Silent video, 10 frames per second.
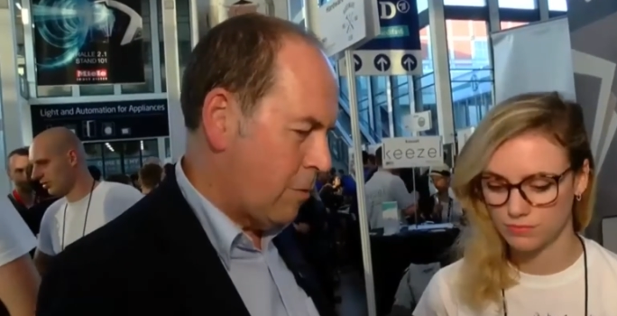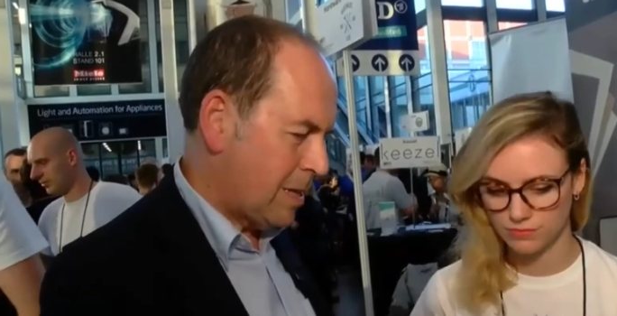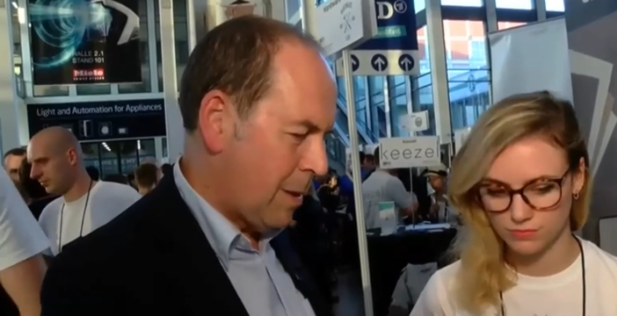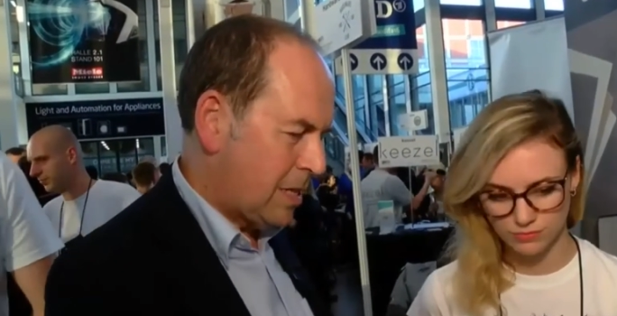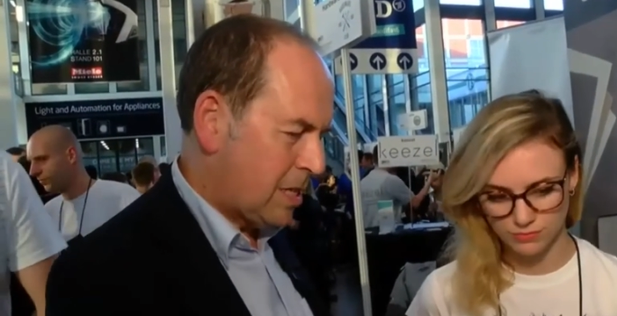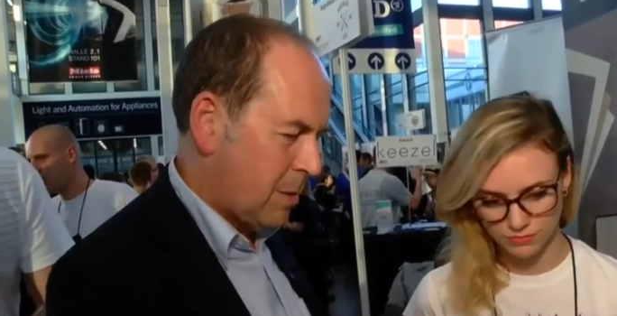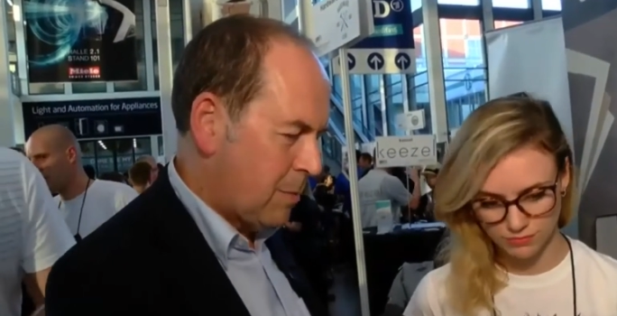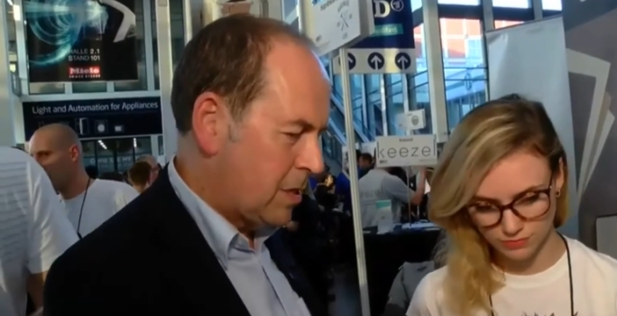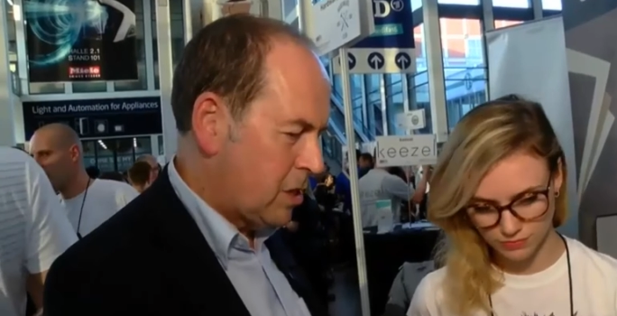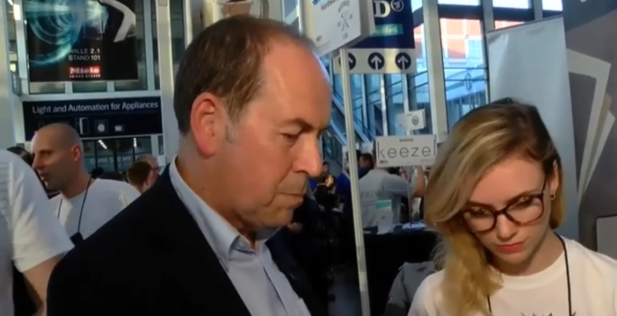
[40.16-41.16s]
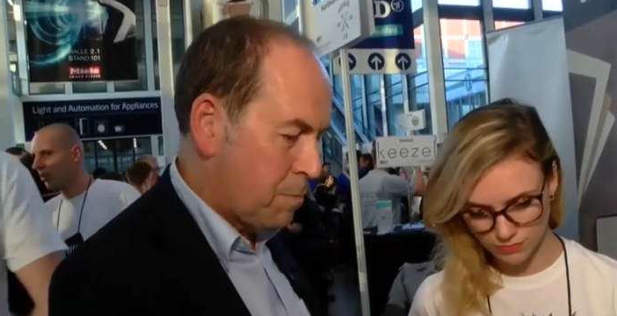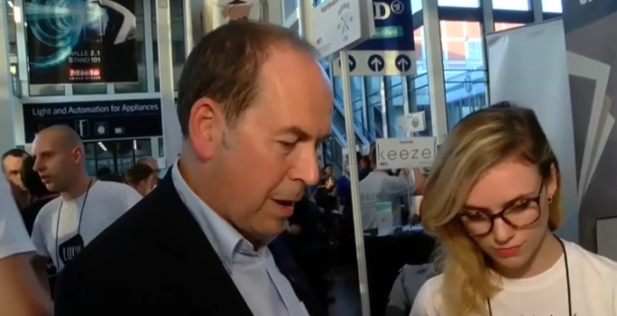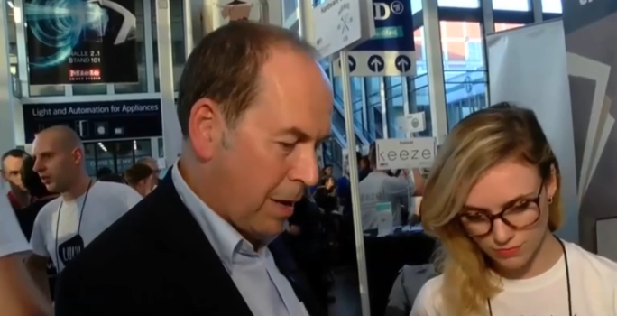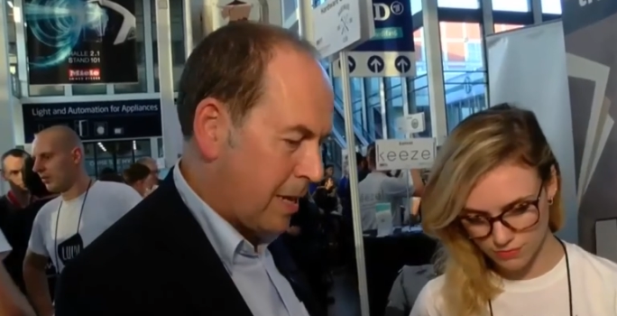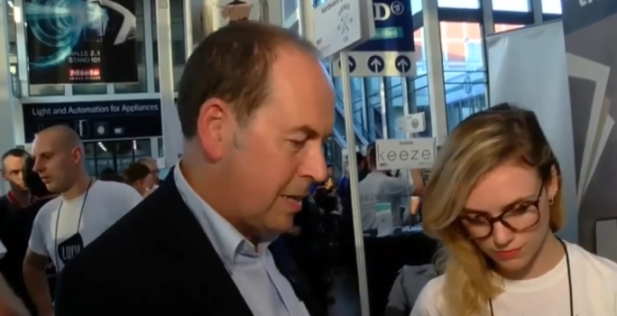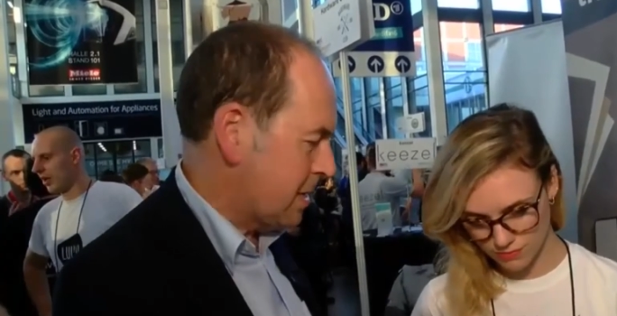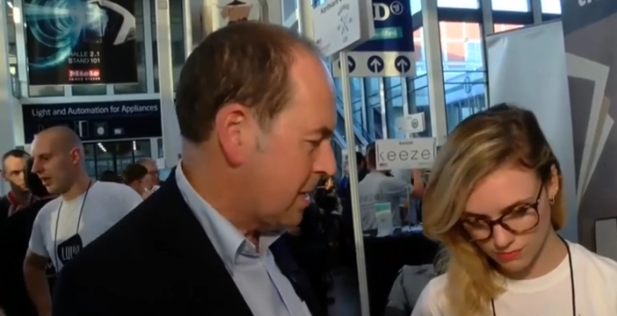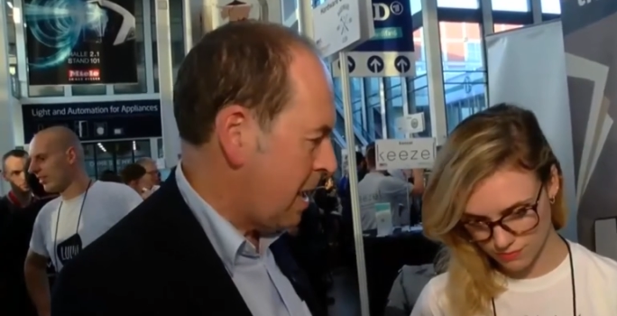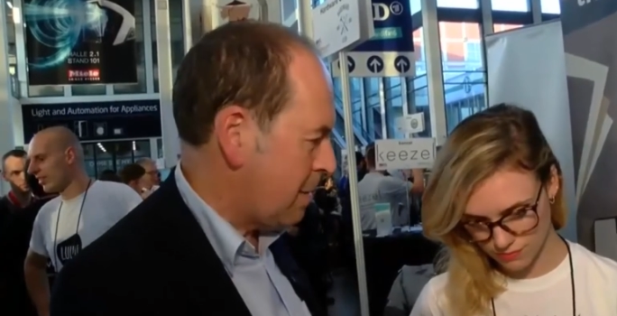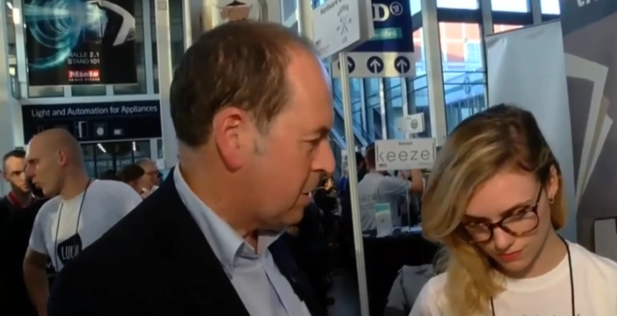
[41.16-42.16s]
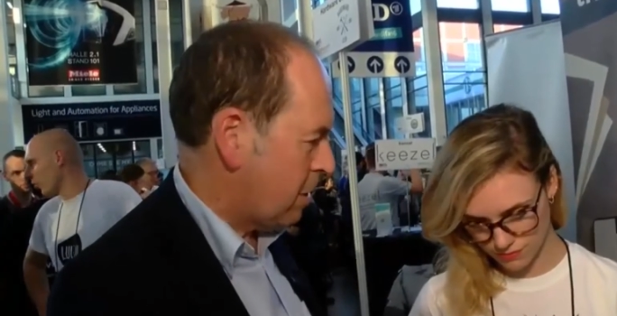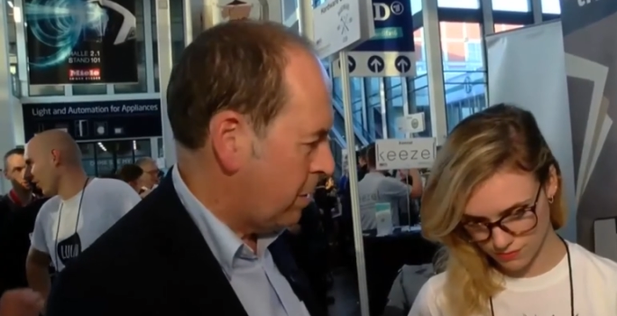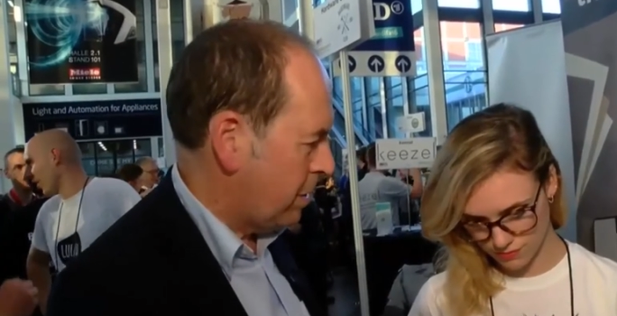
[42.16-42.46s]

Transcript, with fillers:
Speaker 1: with something similar just built into the laptop